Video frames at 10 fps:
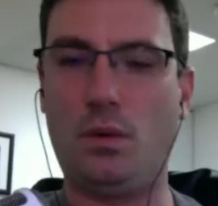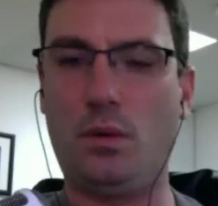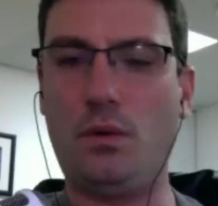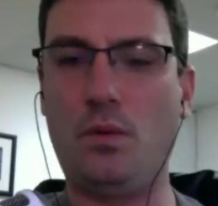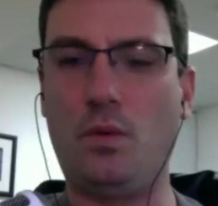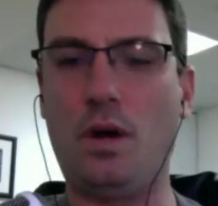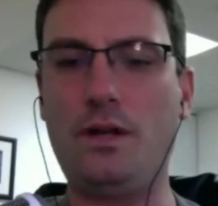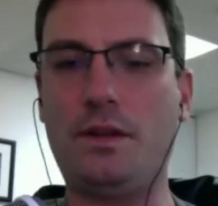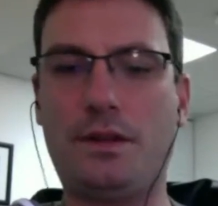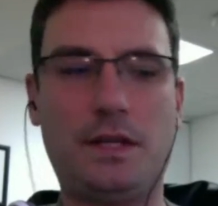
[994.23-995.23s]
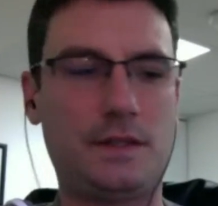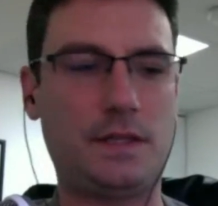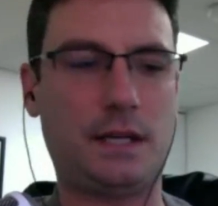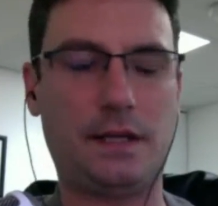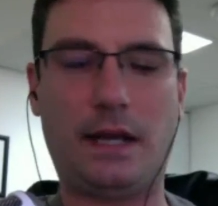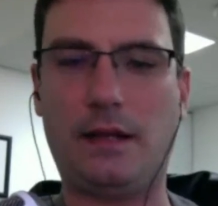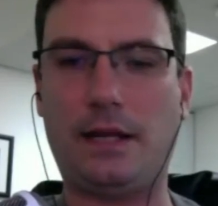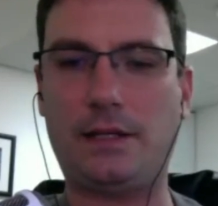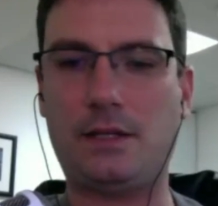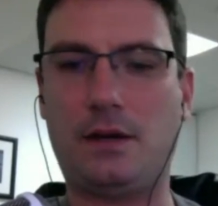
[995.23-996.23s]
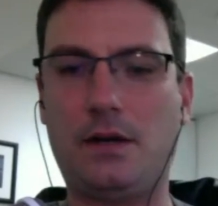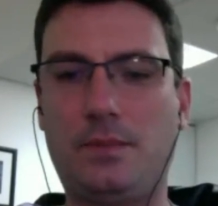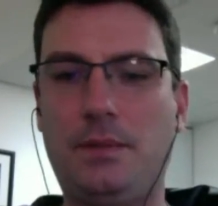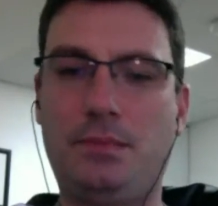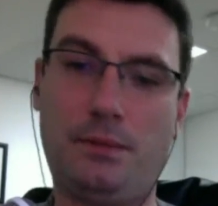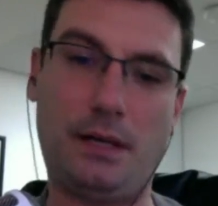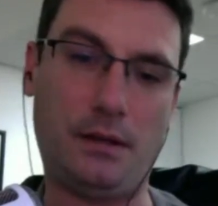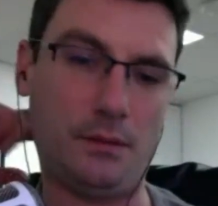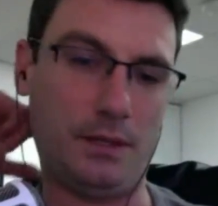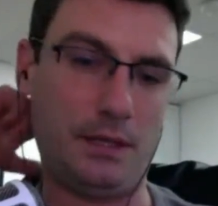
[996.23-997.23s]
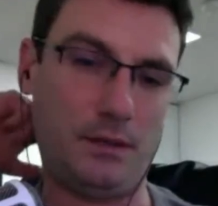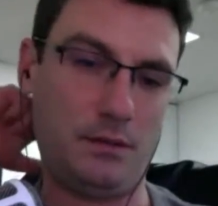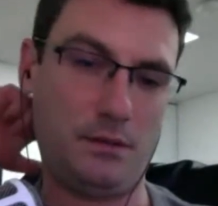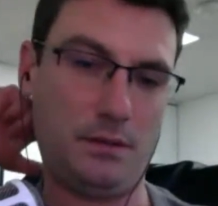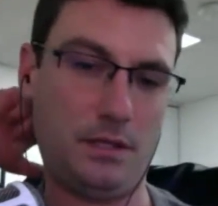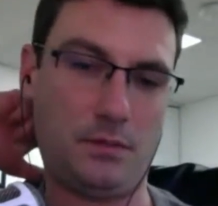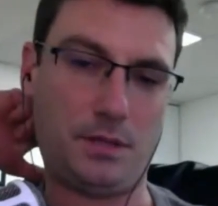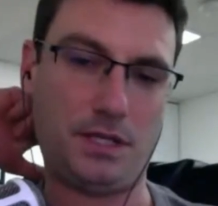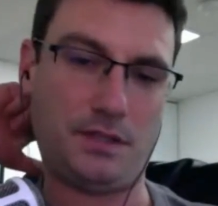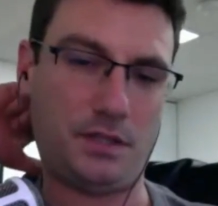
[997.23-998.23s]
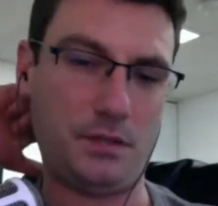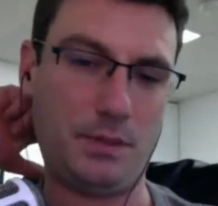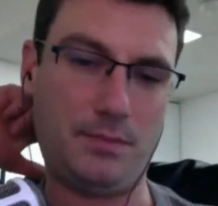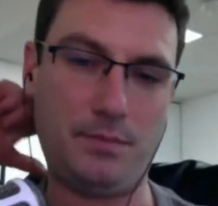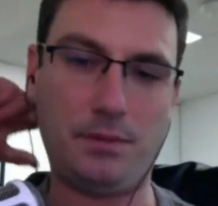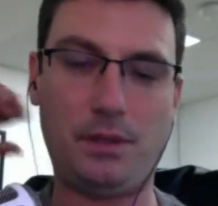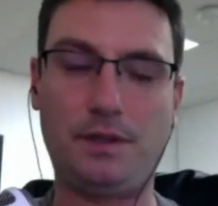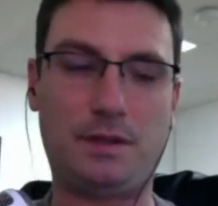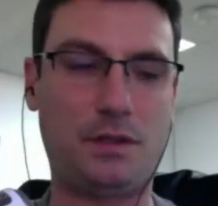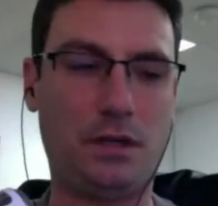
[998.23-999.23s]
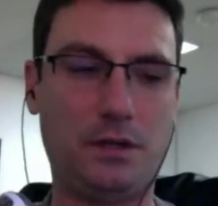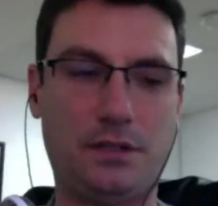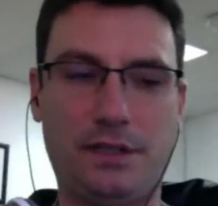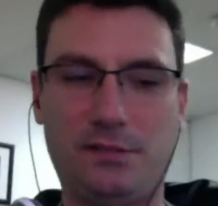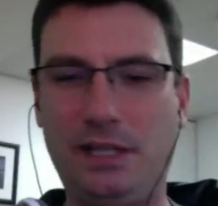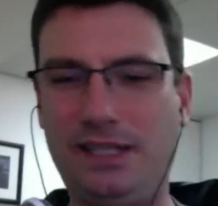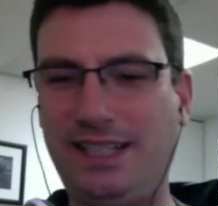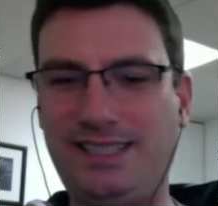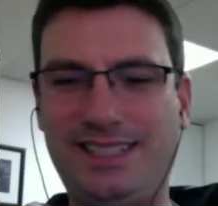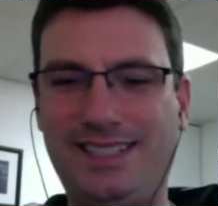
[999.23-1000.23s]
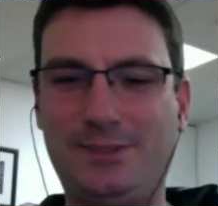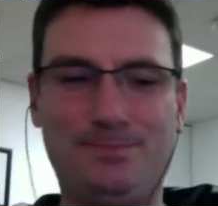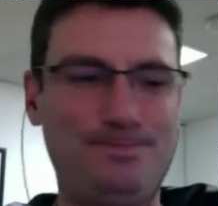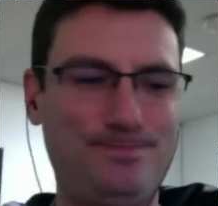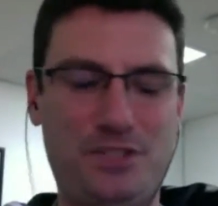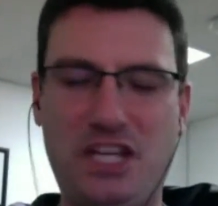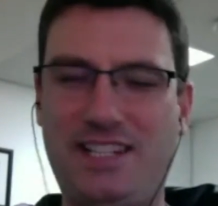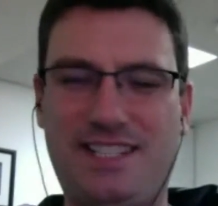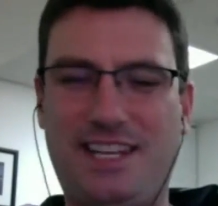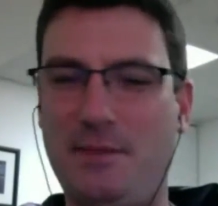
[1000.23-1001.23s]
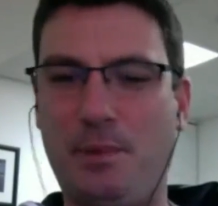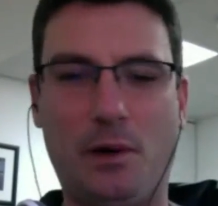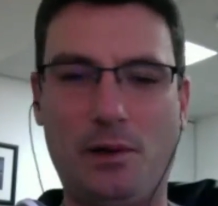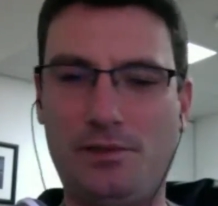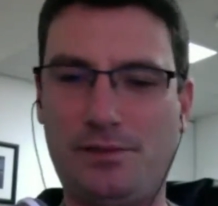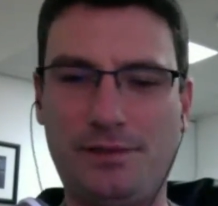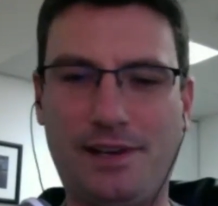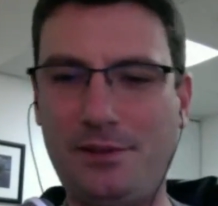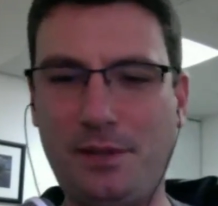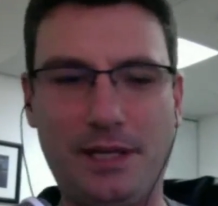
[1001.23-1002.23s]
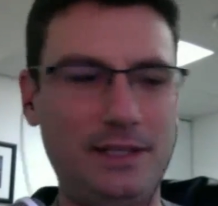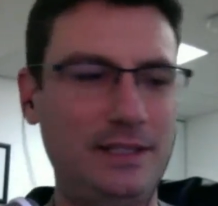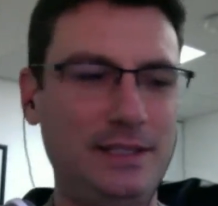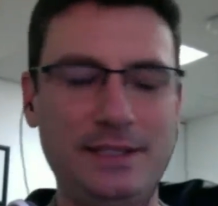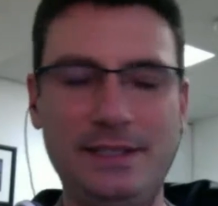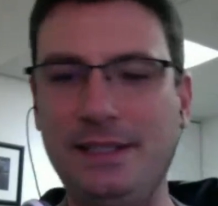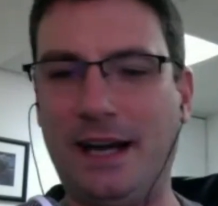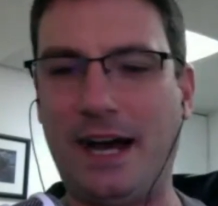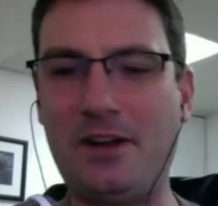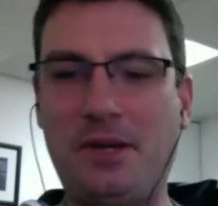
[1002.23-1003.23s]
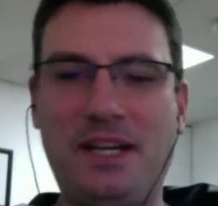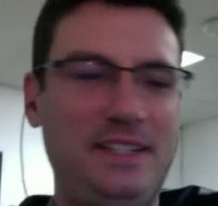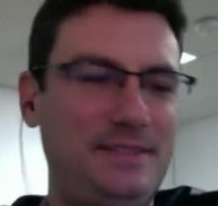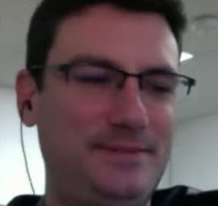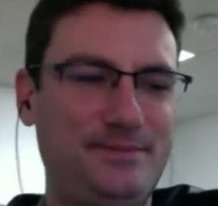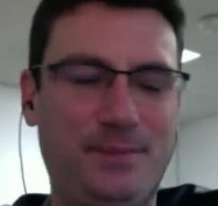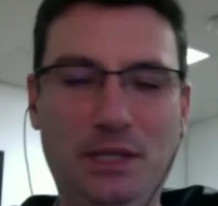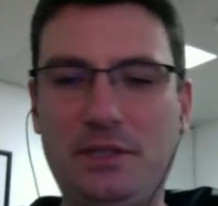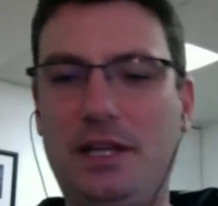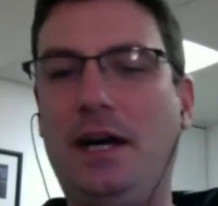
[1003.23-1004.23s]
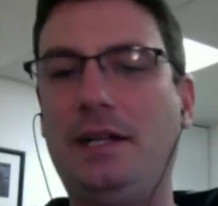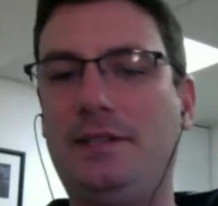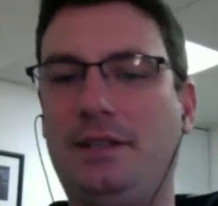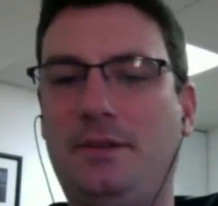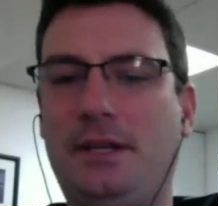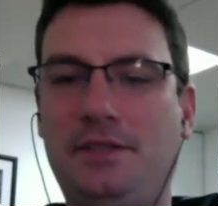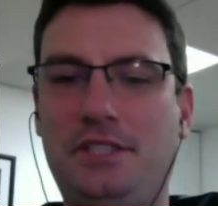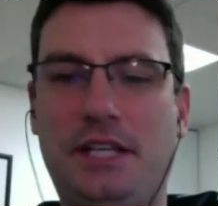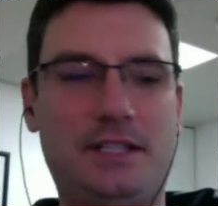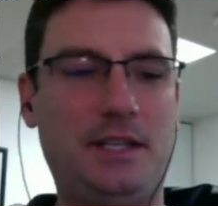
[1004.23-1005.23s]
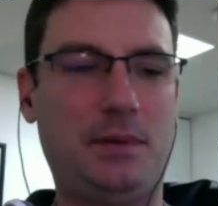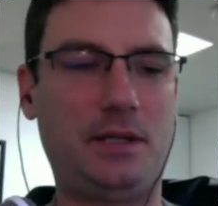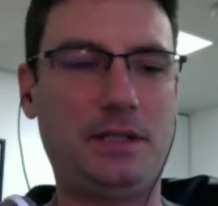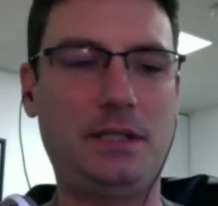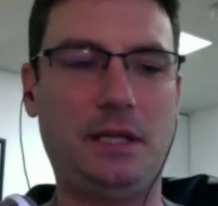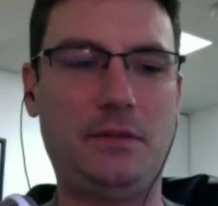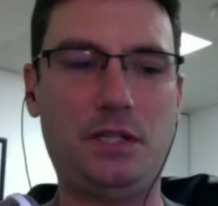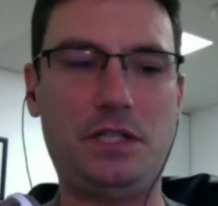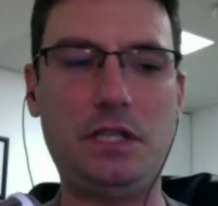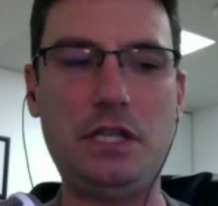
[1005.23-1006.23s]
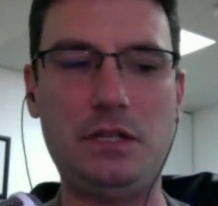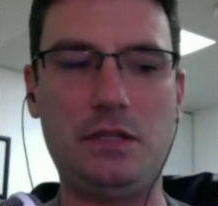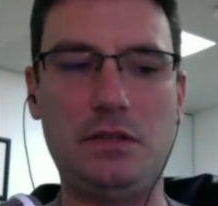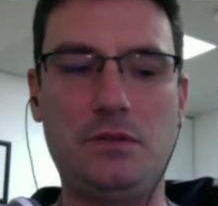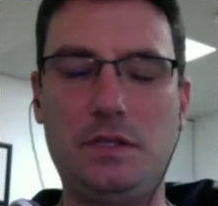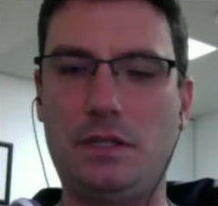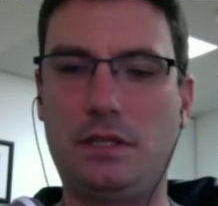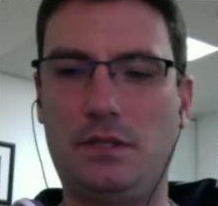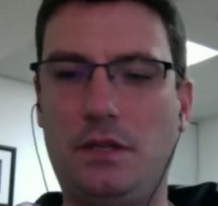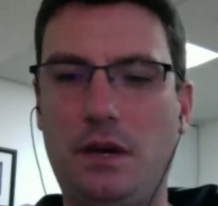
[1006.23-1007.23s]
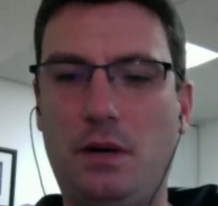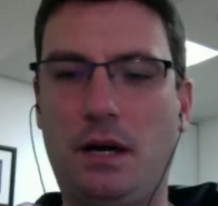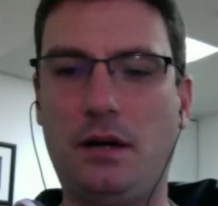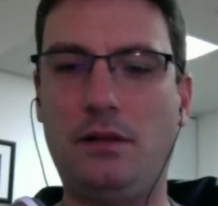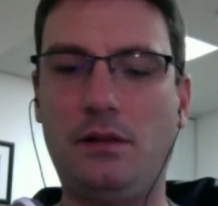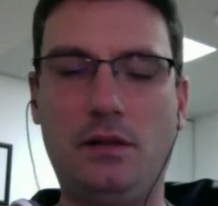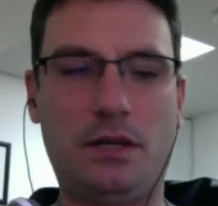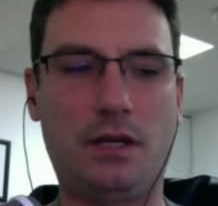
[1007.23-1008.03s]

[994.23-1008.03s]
one of the things that I like to talk to people about when they, because there could be people on this call that are like, well, I sell jet ski parts. How do I build content around jet ski parts? And what you need to do is go out and look